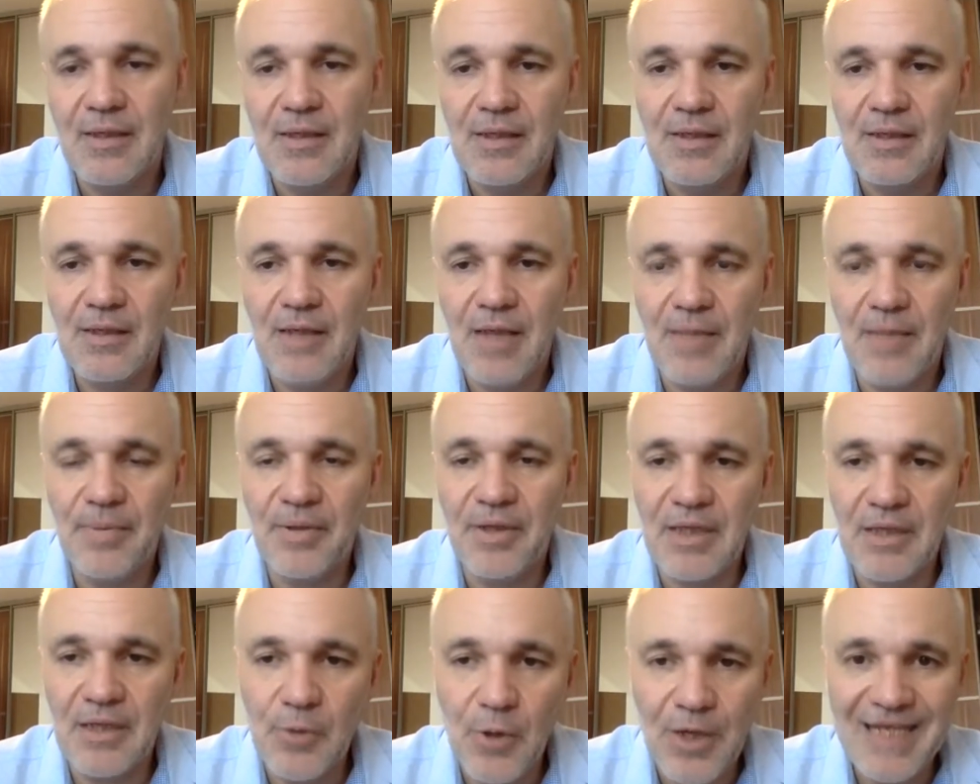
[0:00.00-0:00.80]

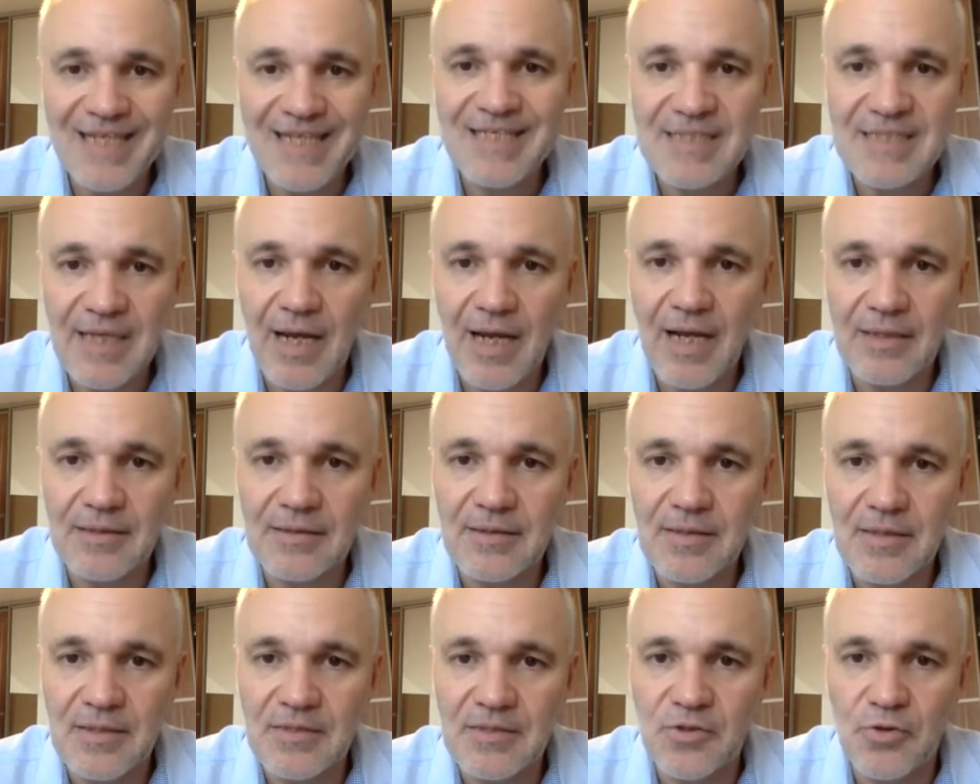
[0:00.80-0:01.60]
happening
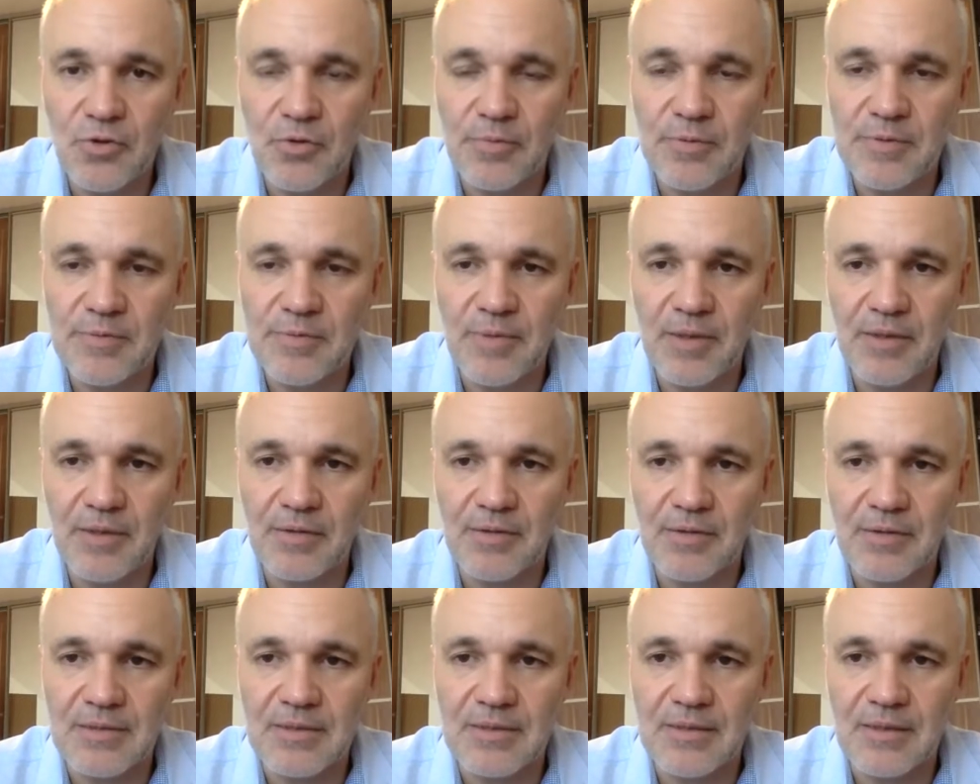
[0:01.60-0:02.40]
inside these groups,
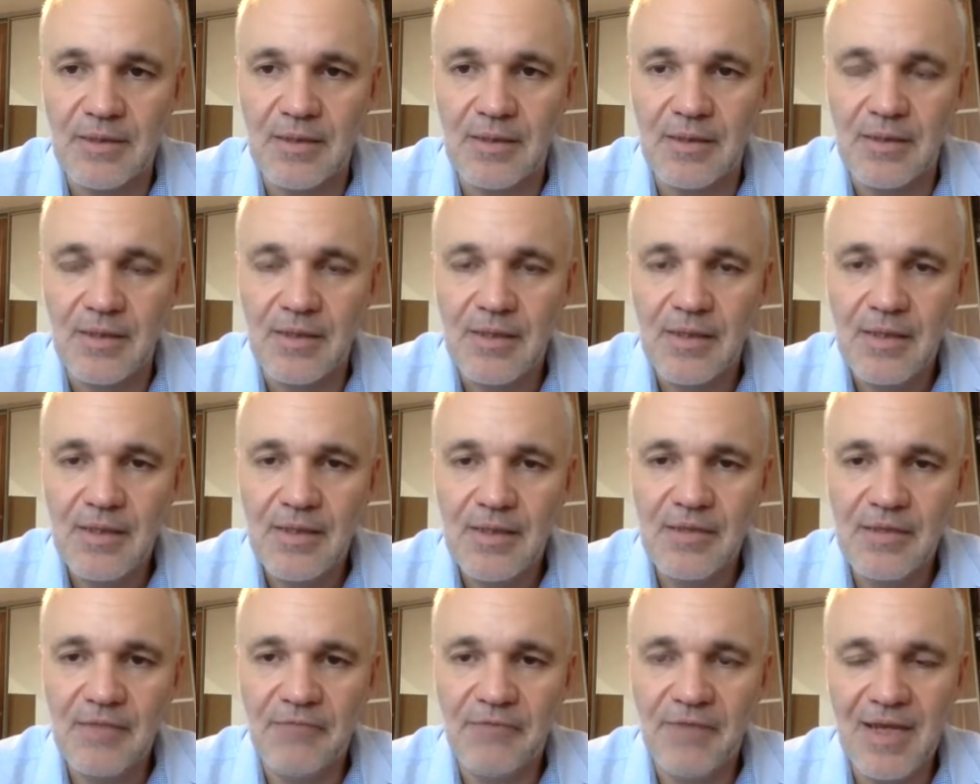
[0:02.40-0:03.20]
because
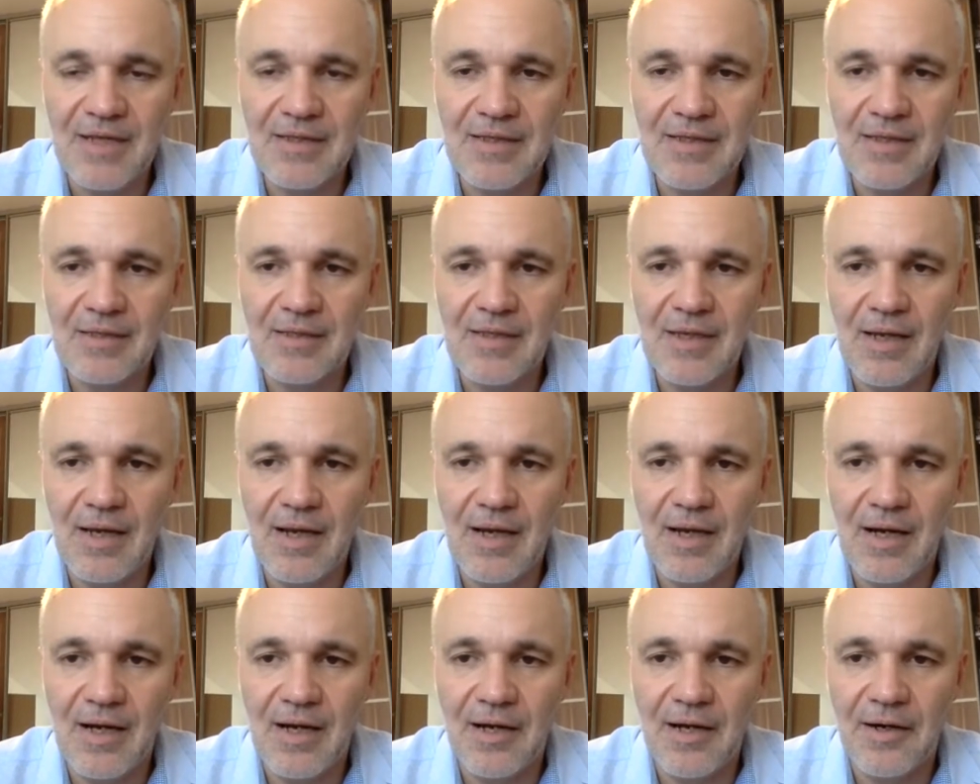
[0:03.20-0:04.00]
the fact that they
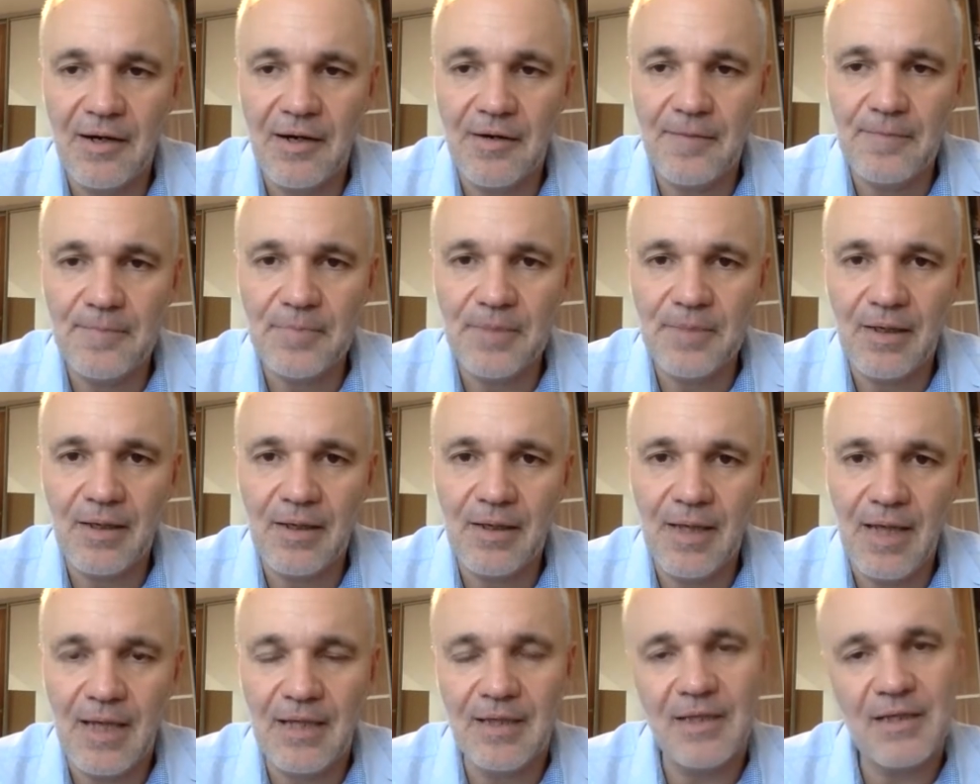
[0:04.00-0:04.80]
are
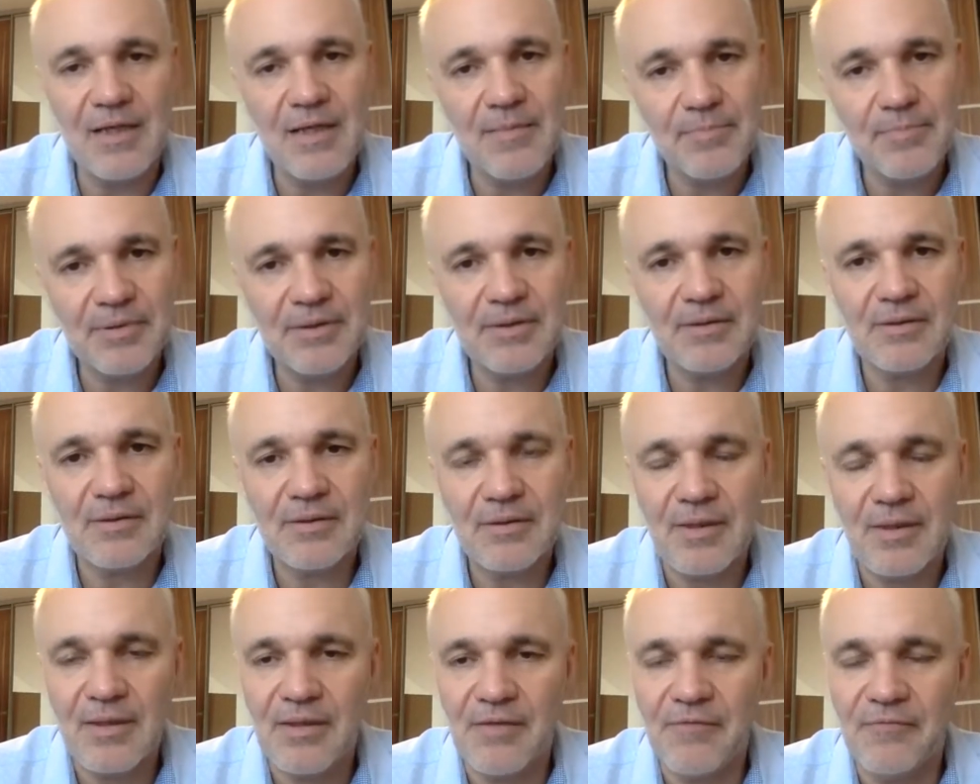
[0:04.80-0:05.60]
encrypted,
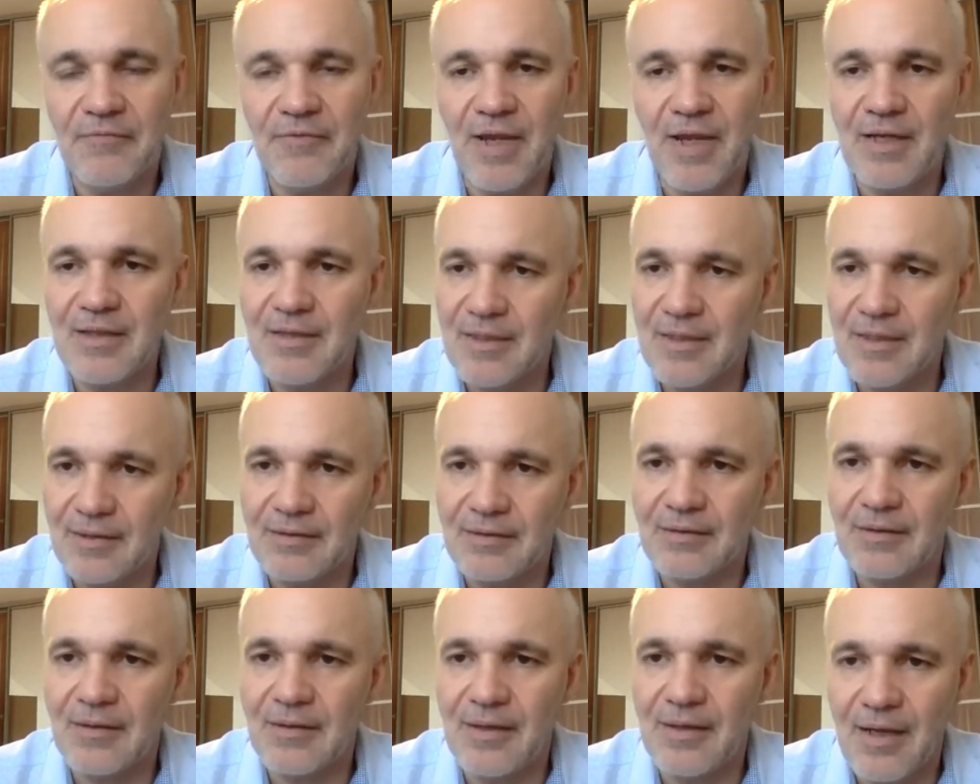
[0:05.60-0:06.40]
the fact that
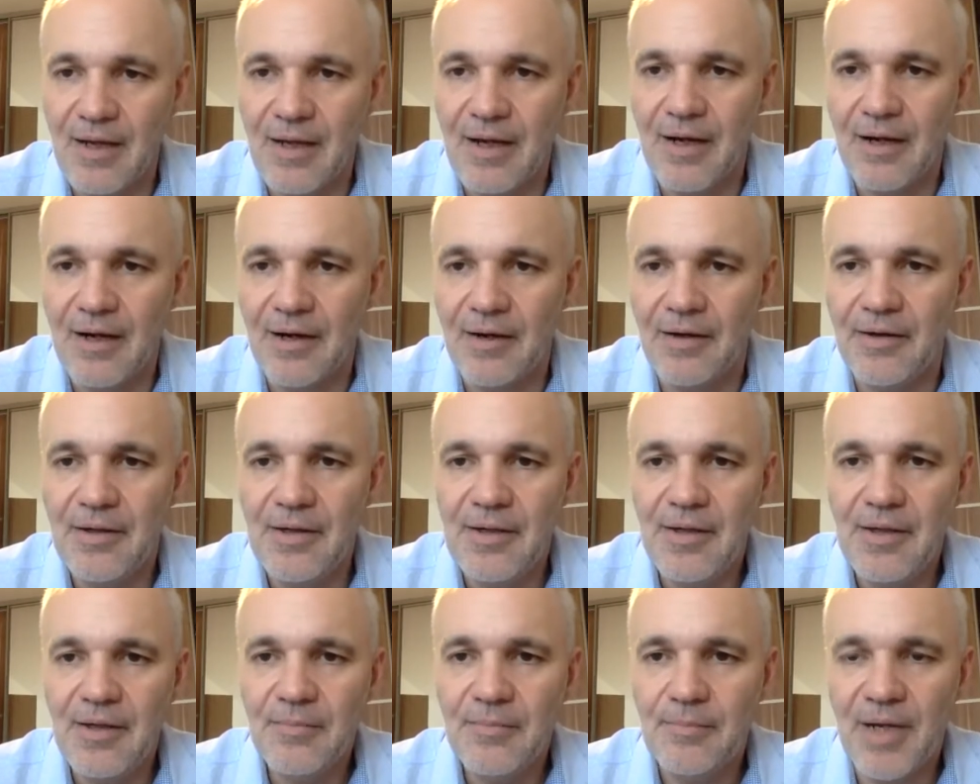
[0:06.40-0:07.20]
they are
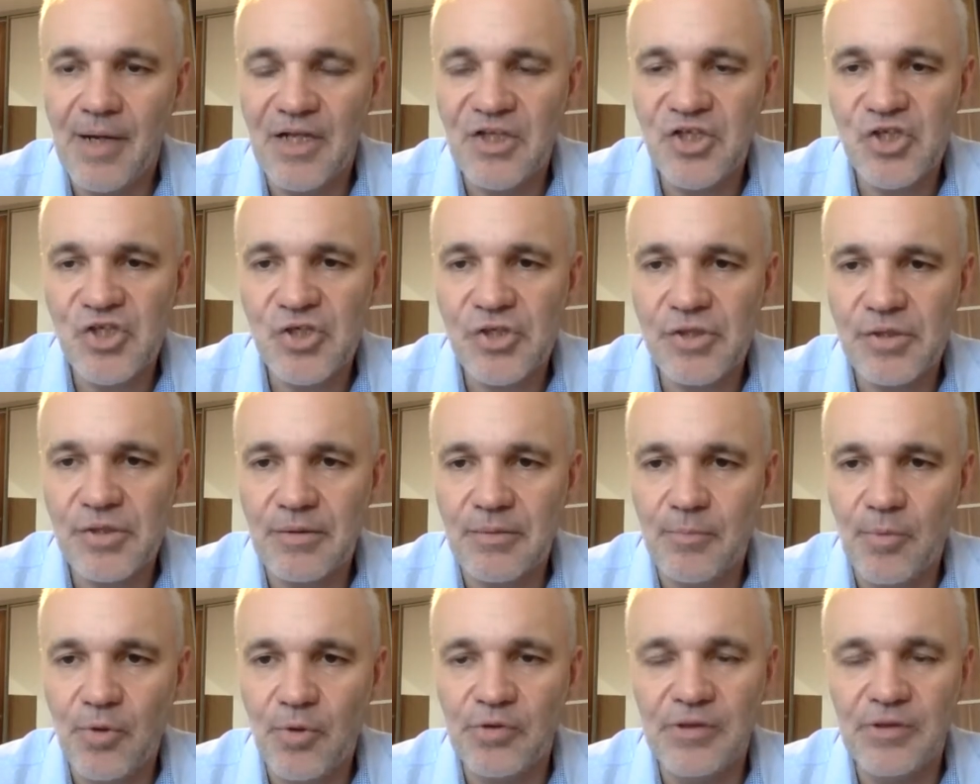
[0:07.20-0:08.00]
much
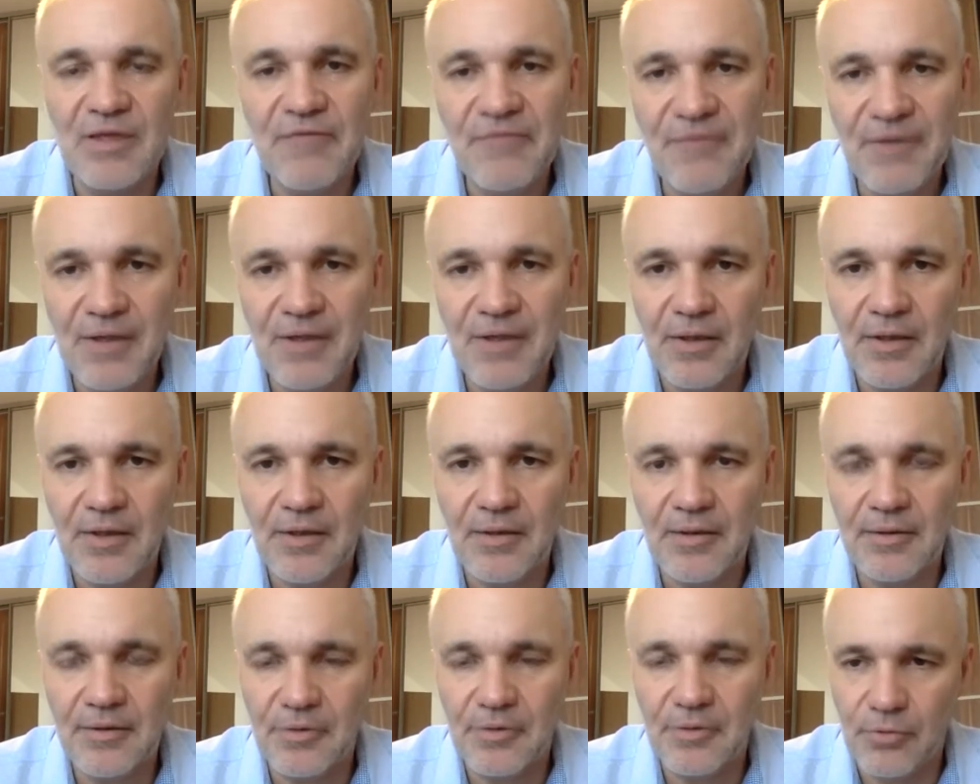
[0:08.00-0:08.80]
more
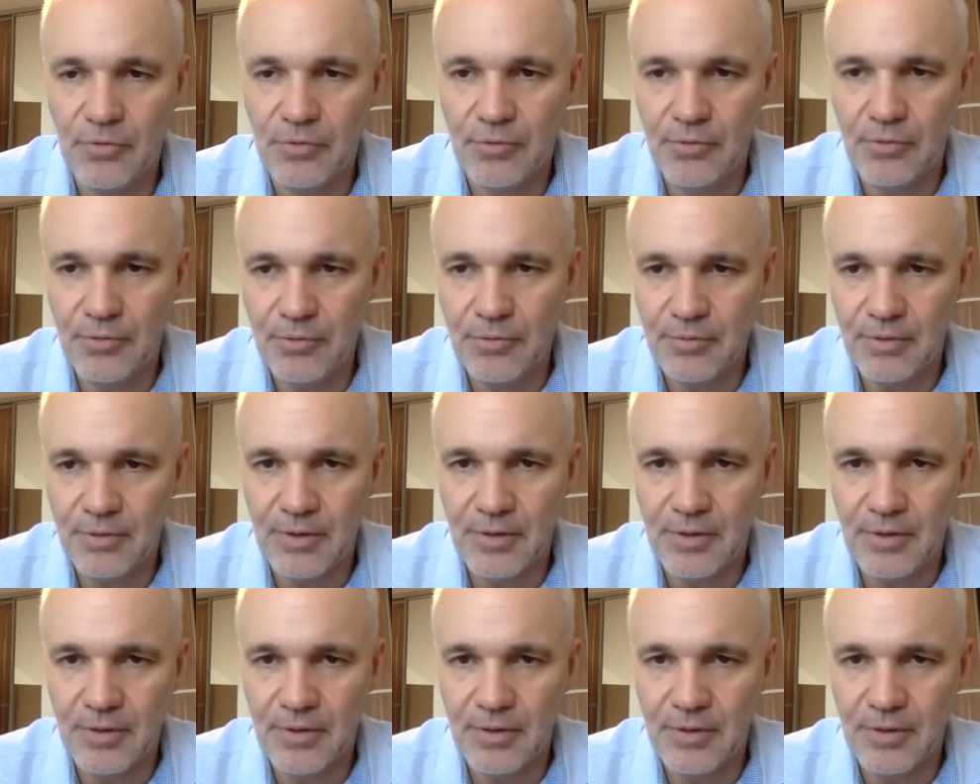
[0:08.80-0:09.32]
difficult to